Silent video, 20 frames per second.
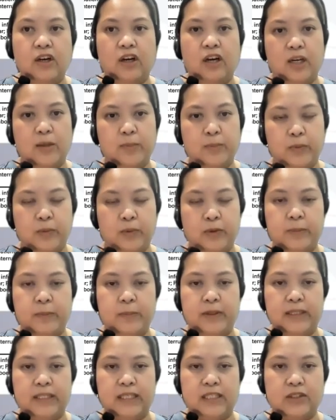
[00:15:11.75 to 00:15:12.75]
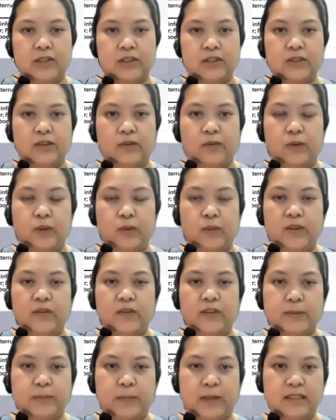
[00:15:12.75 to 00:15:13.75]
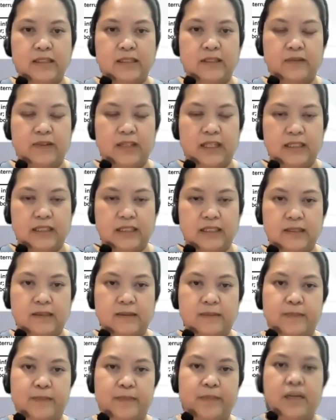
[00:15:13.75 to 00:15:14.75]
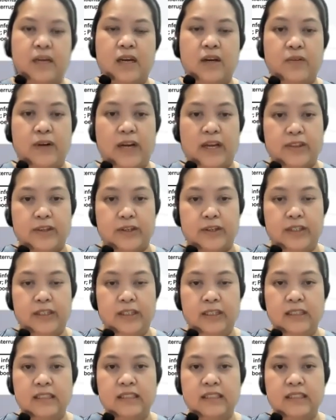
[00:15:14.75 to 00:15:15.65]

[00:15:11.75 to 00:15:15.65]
are poor predictors of fluid responsiveness. Rather,